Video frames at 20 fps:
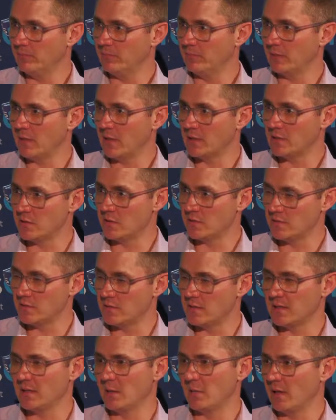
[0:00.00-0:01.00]
That's
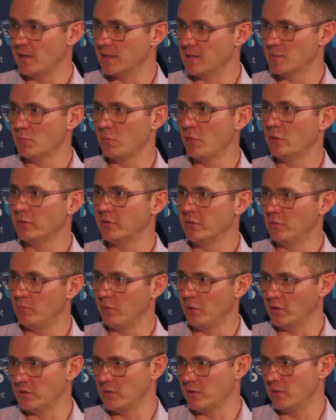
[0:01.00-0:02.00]
something that doesn't belong to you, it
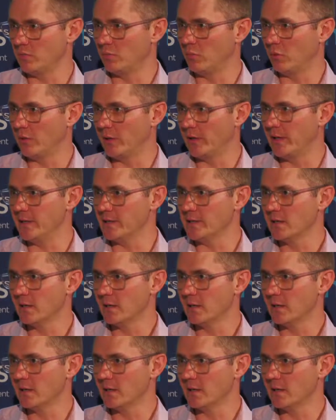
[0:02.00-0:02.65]
belongs to your employees.